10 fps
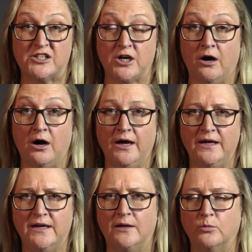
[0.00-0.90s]

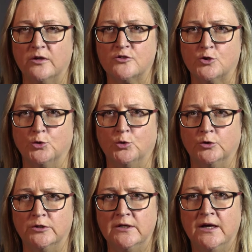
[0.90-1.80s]
shy and
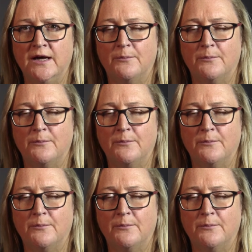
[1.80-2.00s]
withdrawn,